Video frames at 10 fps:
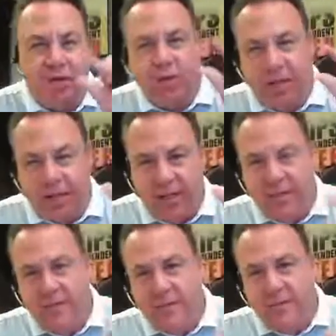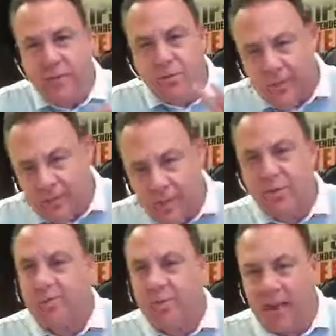finishing the
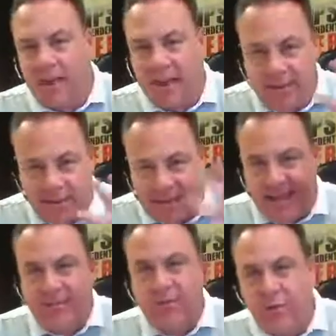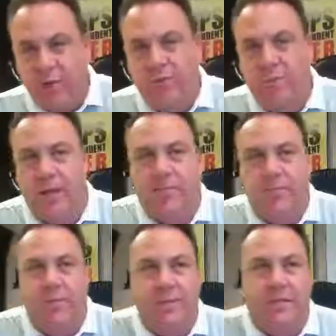strategic plan, this next growth
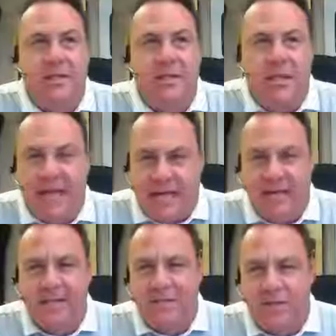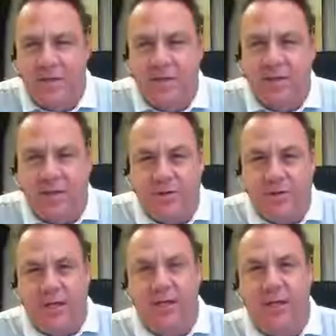plan for the business, and I needed some finishing
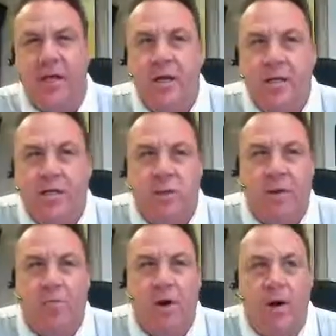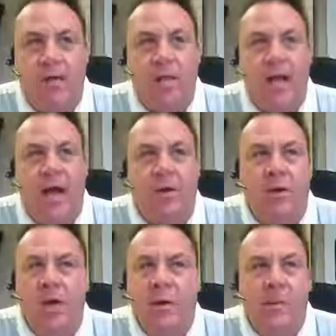touches on it. So I brought him
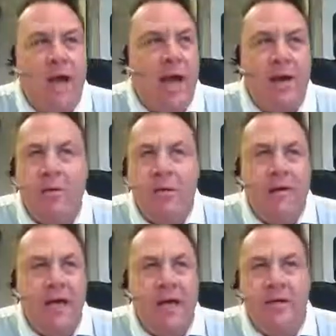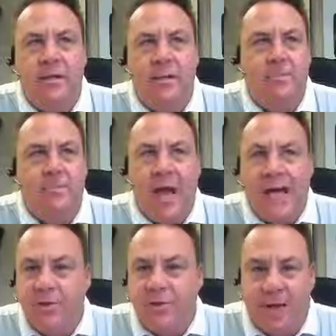down, but I don't attend
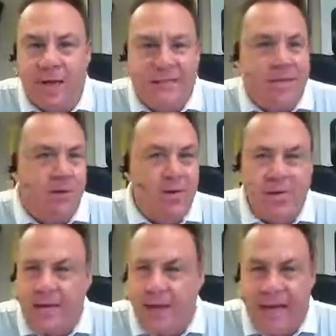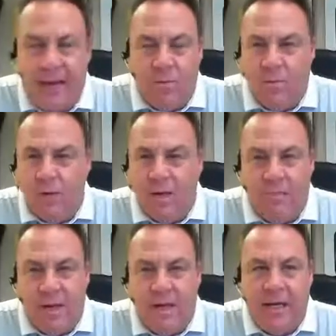masterminds. I don't attend
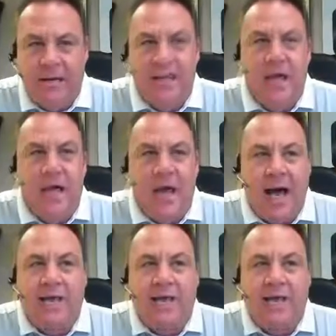networking meetings.